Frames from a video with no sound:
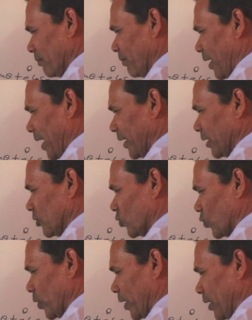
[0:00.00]
bracket
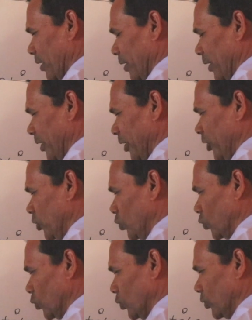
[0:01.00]
square
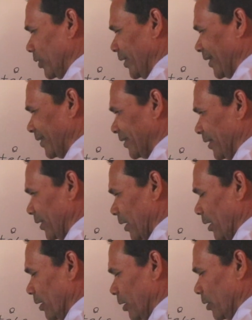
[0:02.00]
into d
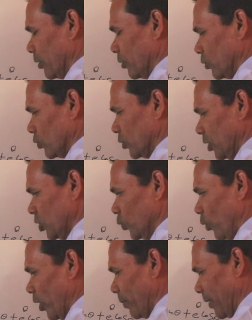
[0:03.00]
theta. So
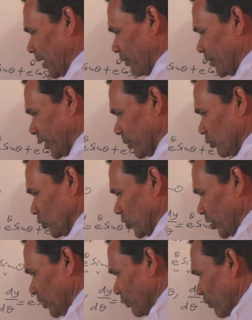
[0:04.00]
this formula we are
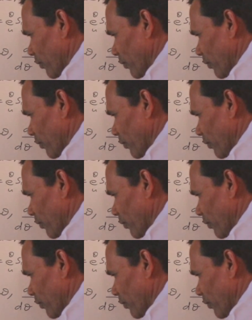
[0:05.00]
using